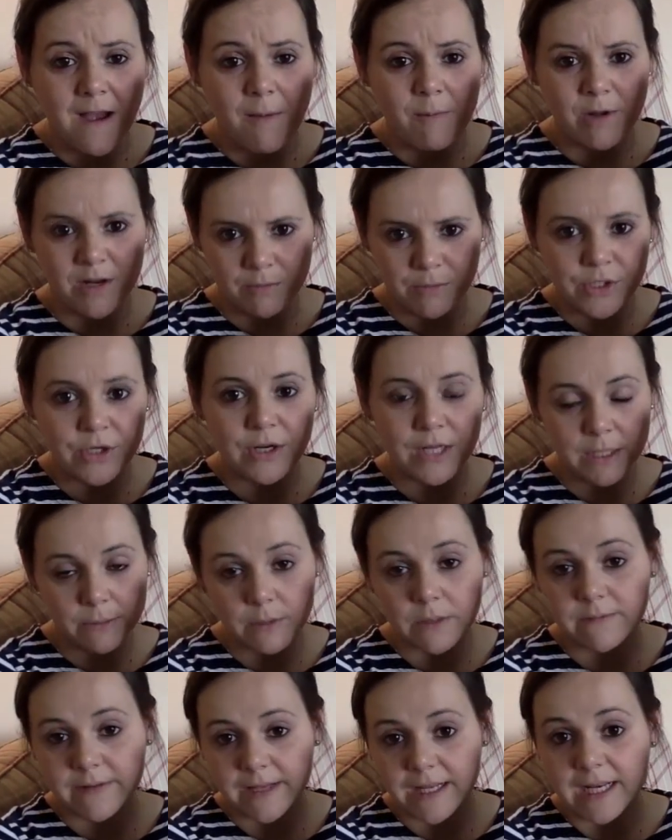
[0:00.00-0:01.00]
but I'm sure they
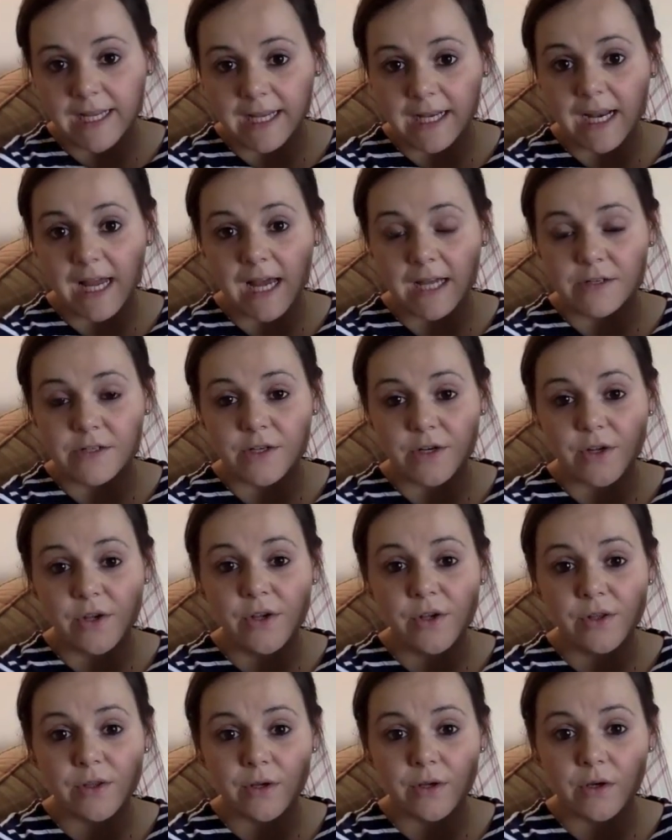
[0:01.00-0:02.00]
were really glad
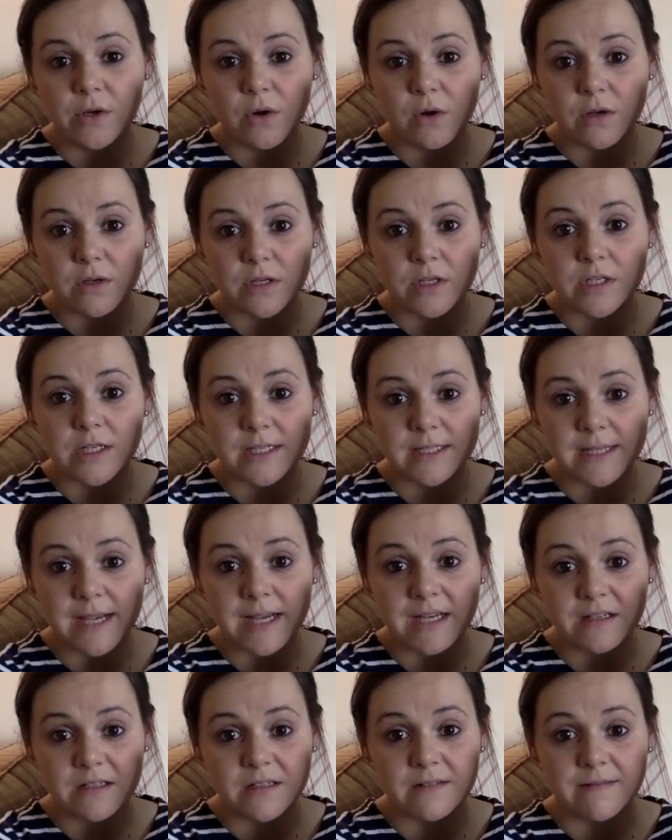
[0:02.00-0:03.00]
too that God had
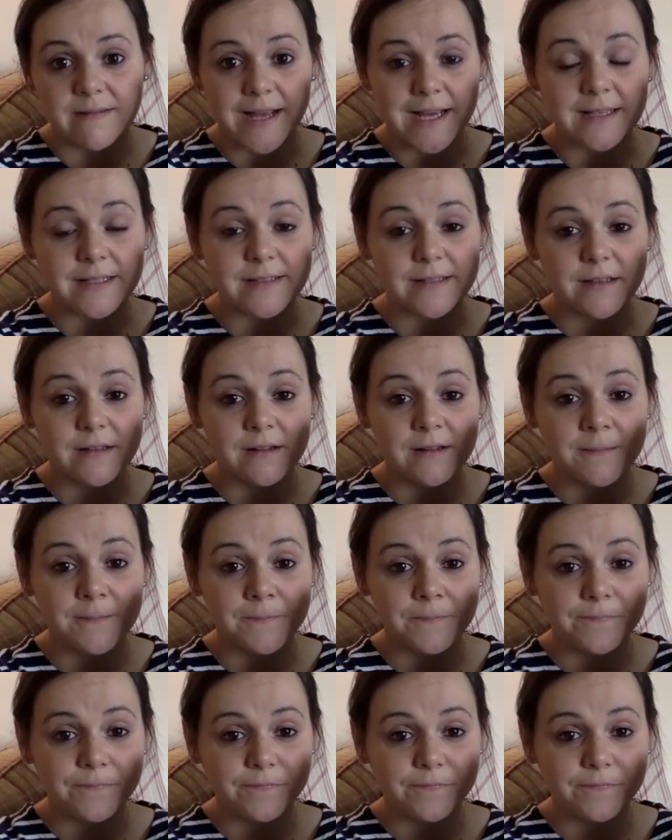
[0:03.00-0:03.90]
decided to rescue them.